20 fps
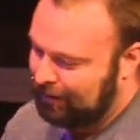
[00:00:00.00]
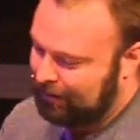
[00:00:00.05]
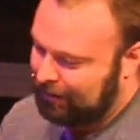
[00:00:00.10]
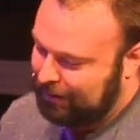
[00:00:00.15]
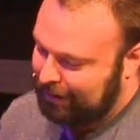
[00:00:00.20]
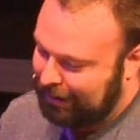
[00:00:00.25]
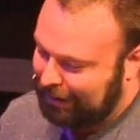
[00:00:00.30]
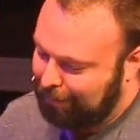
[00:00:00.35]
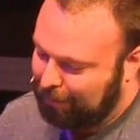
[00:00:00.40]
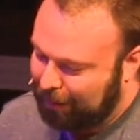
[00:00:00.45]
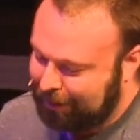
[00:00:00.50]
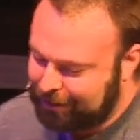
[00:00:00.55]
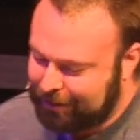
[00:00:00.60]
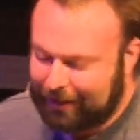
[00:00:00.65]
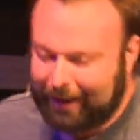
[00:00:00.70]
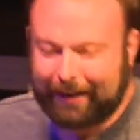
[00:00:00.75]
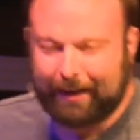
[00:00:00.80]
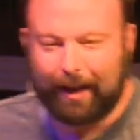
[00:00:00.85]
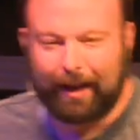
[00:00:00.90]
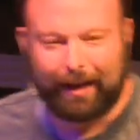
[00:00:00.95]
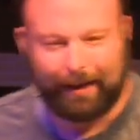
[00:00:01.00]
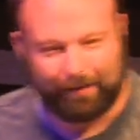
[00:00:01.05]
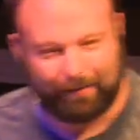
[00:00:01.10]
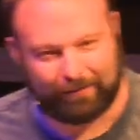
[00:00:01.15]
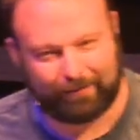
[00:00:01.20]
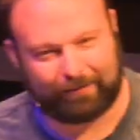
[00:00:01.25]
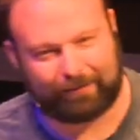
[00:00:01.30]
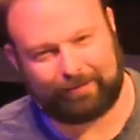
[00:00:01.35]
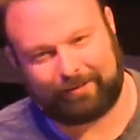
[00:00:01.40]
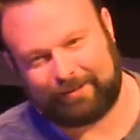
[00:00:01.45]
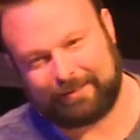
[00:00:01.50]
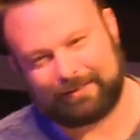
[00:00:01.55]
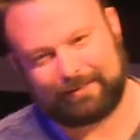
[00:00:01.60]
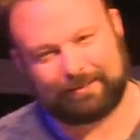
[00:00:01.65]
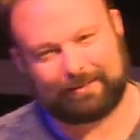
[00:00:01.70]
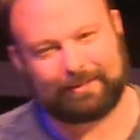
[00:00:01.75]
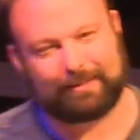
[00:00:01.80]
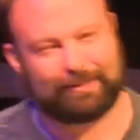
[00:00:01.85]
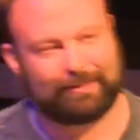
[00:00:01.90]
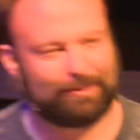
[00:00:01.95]
And much like us,
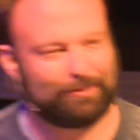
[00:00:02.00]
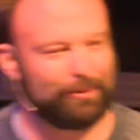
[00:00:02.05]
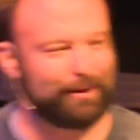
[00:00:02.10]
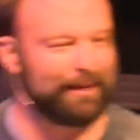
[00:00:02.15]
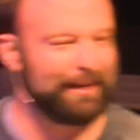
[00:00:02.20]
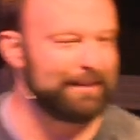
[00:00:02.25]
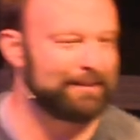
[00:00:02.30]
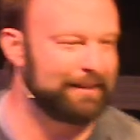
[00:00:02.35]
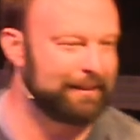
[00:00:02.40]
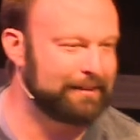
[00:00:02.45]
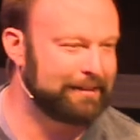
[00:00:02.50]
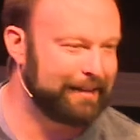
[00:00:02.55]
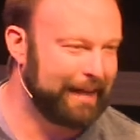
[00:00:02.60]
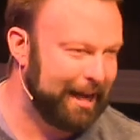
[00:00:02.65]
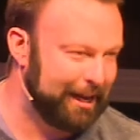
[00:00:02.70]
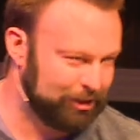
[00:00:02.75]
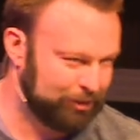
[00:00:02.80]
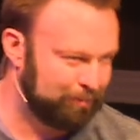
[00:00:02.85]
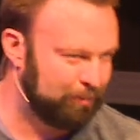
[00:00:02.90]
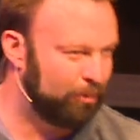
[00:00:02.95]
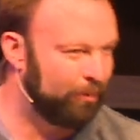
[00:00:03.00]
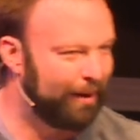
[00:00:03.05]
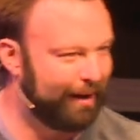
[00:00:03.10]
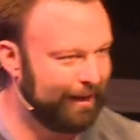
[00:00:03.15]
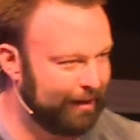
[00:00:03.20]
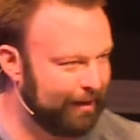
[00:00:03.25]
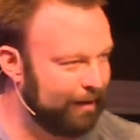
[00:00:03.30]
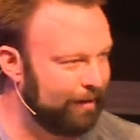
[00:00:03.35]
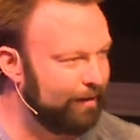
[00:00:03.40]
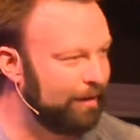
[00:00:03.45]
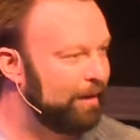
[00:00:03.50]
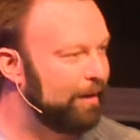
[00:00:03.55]
when he's exasperated,